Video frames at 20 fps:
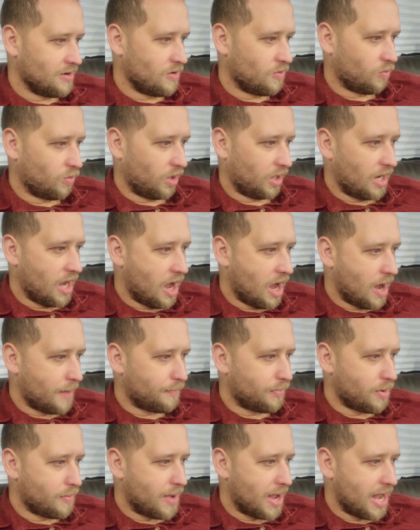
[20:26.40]
We're
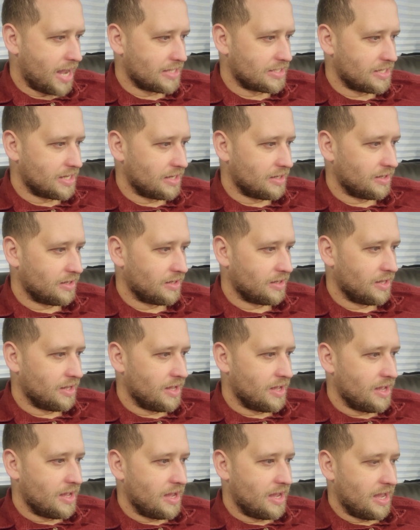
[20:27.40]
compromising.
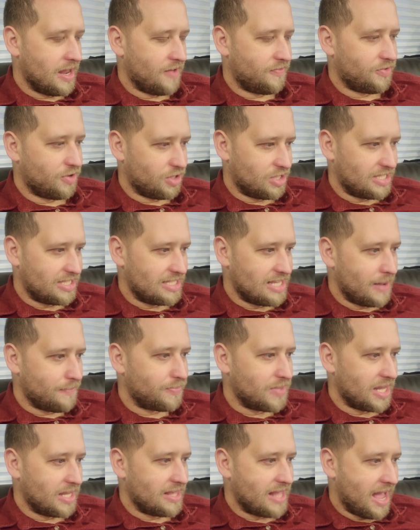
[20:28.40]
And if there's
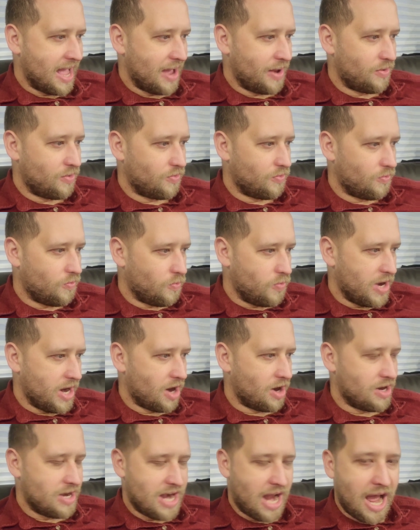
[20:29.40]
something that we
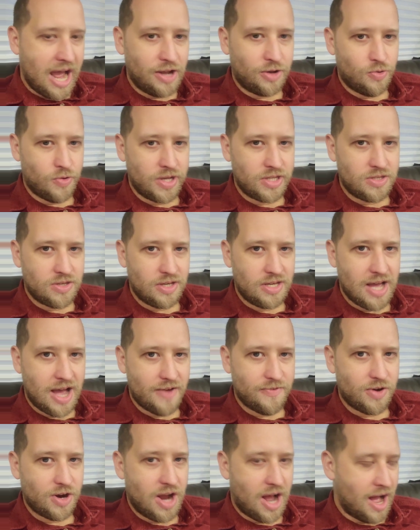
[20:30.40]
are not going to
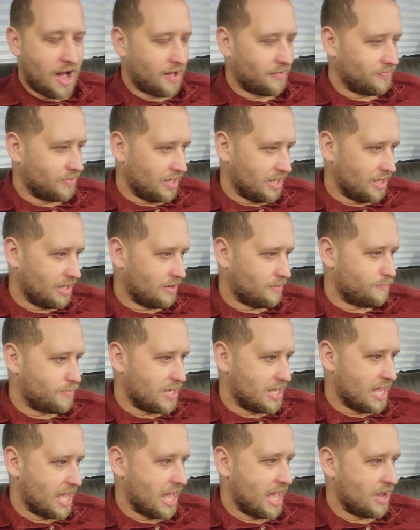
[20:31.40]
cover on the
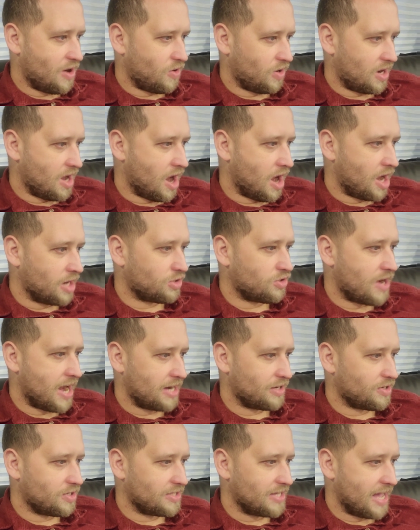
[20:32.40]
PA or
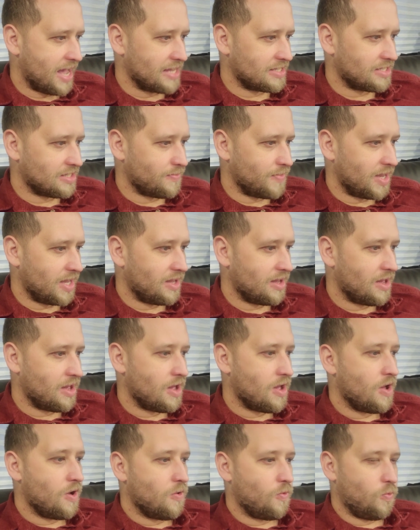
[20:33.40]
contractor's estimate,
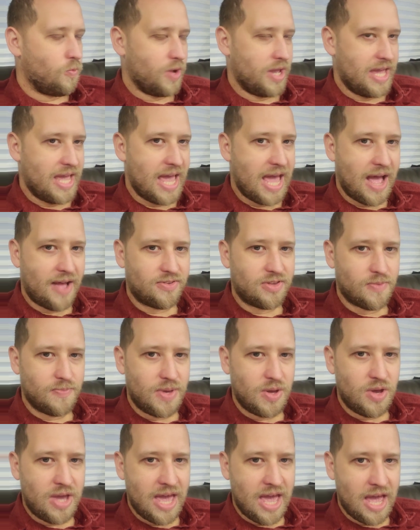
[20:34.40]
we have to
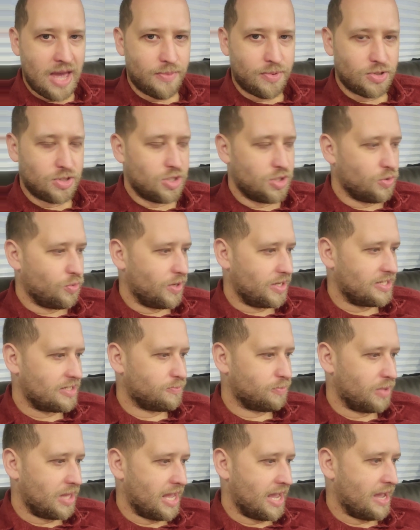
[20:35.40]
be able to
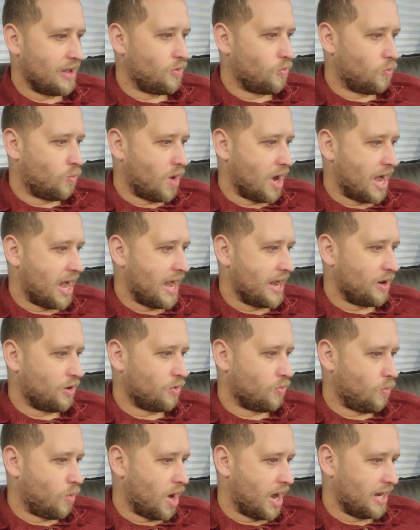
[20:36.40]
explain why or
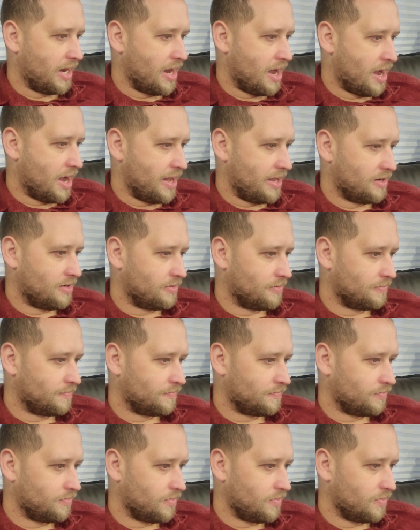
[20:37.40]
why not.
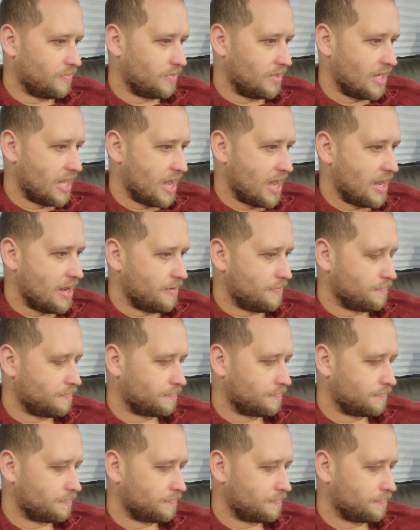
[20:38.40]
Okay?